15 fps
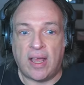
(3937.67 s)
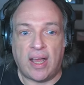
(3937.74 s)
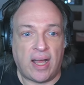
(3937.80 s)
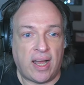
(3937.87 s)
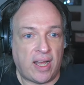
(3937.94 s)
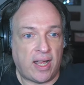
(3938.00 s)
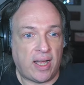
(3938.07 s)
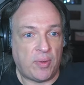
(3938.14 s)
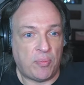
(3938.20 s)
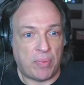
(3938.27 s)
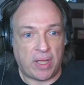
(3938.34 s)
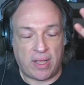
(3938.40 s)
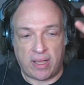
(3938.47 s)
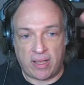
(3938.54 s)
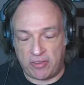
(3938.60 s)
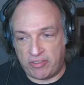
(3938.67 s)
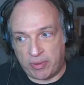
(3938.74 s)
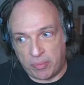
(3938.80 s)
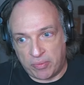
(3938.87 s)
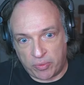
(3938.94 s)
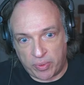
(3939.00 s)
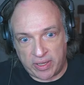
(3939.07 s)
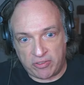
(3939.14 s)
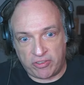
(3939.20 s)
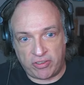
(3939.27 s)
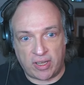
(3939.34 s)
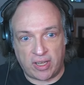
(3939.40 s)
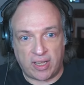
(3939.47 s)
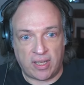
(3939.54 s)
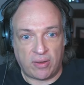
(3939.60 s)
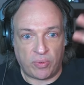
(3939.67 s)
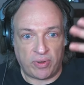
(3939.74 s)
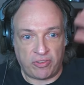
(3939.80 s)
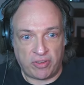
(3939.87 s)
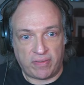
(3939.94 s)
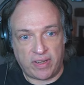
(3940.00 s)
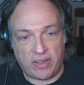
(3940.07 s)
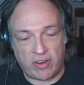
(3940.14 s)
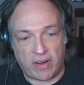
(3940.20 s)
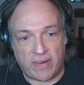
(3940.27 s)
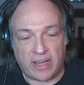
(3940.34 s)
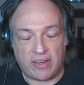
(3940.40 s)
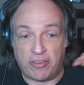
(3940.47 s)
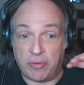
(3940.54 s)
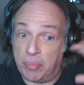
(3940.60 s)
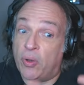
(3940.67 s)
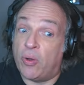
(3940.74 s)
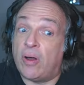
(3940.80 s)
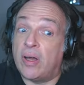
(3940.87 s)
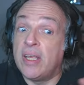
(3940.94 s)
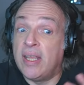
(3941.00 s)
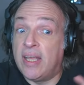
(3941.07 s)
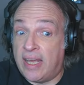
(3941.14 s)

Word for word: um, uh, some of which uh, we sort of indirectly support.